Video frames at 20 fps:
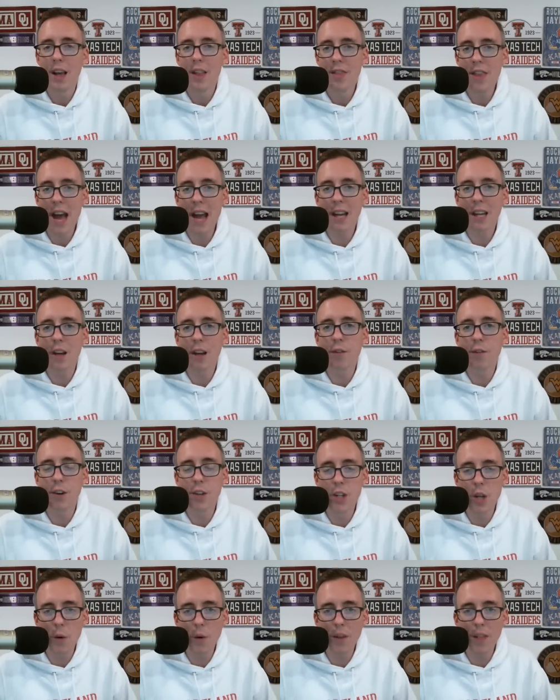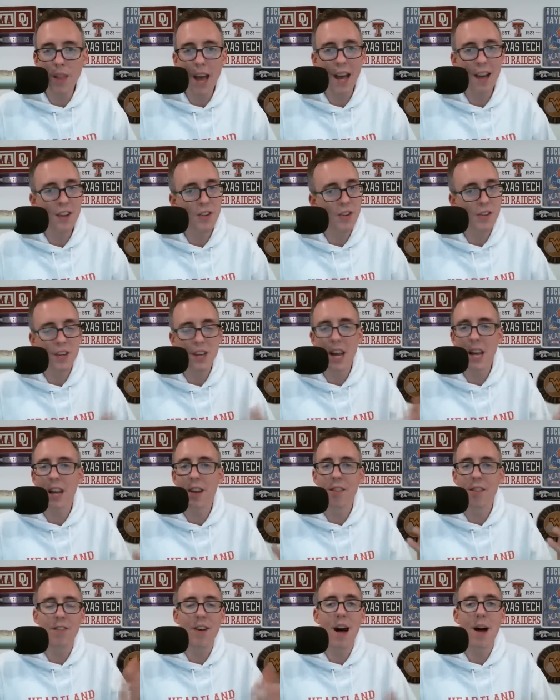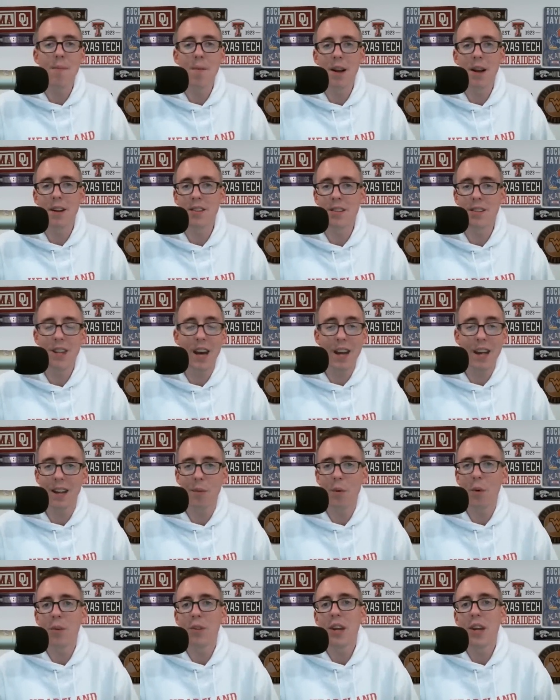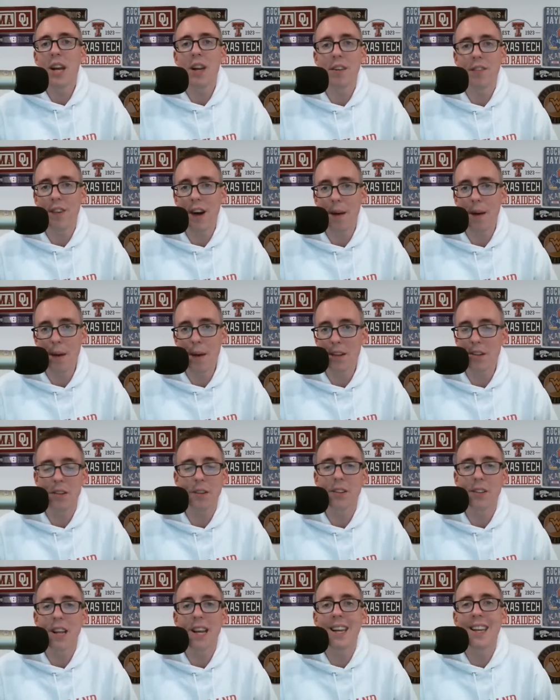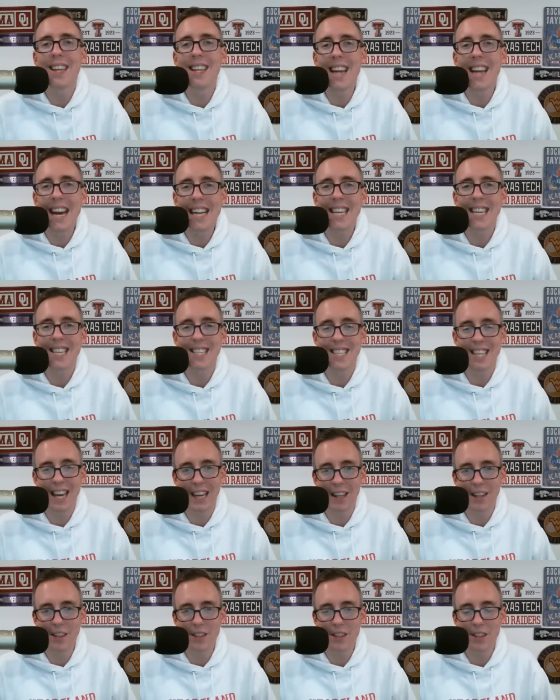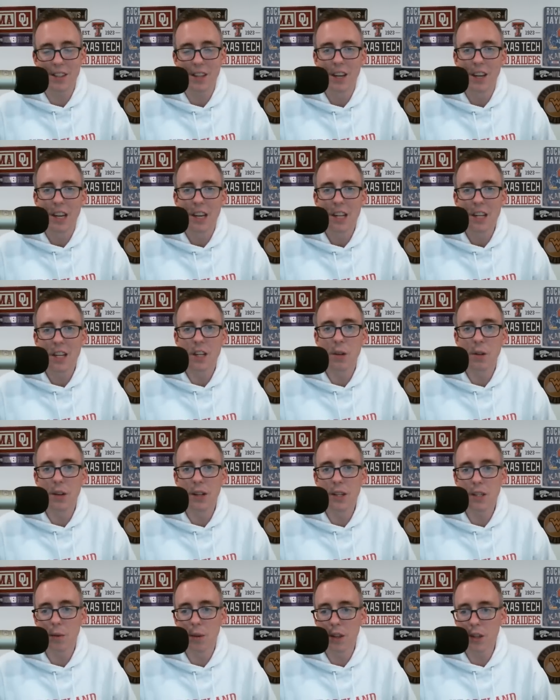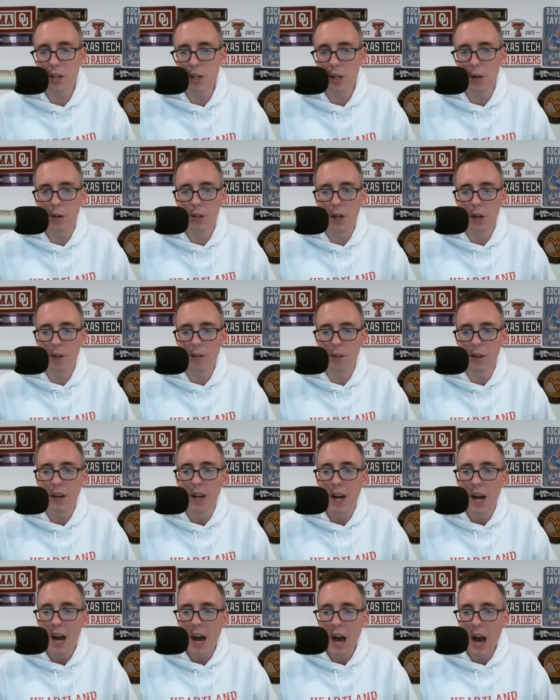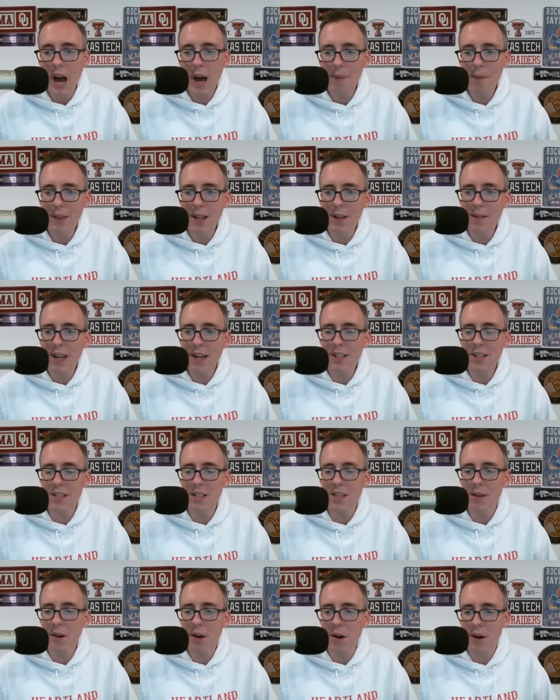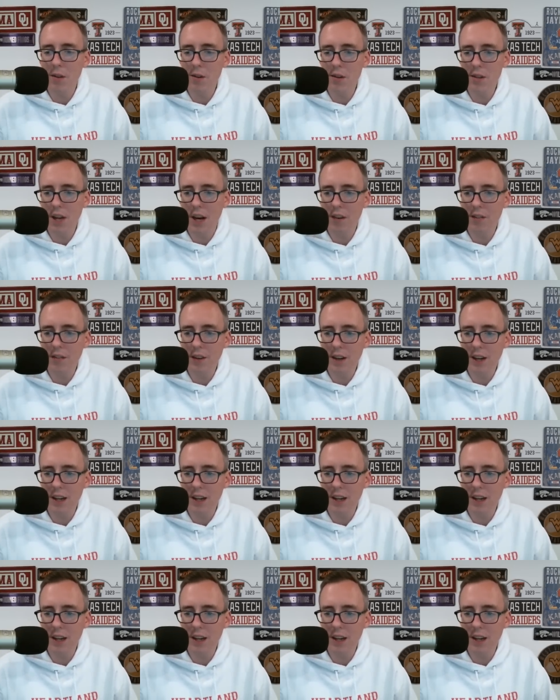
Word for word: thank you for doing that and just taking 5 minutes. It won't take you 5 minutes. It'll take you 90 seconds to do this when the show's over. Let me get to some of your other stuff.